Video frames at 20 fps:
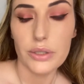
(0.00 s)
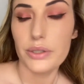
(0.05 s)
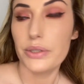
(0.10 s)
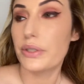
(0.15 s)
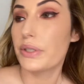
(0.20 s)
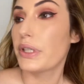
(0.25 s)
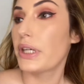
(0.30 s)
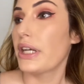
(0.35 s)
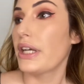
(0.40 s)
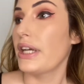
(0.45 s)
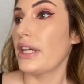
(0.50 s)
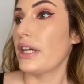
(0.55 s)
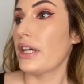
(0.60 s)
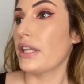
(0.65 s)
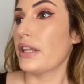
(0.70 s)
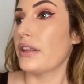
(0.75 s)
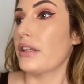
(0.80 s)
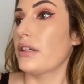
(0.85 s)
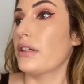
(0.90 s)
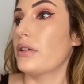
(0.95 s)
Okay, I
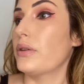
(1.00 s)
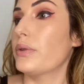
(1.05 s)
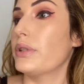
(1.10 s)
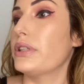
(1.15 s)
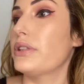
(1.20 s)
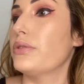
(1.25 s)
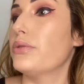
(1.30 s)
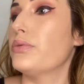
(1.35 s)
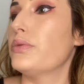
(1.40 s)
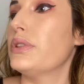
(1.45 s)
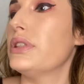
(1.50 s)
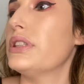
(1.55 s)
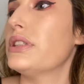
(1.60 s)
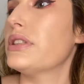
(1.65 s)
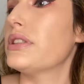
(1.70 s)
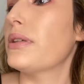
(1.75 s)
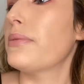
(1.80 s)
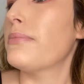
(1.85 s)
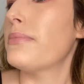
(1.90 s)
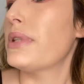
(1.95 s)
think we do need
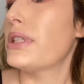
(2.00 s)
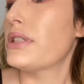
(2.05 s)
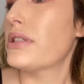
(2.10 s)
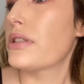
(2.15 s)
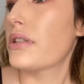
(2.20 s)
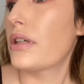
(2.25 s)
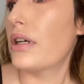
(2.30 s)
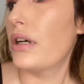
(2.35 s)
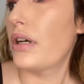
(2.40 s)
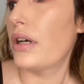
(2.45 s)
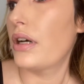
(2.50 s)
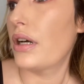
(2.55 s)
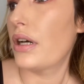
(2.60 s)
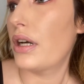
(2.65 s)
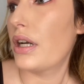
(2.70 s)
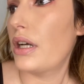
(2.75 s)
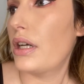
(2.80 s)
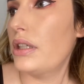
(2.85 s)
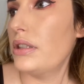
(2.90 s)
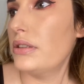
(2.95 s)
some mascara.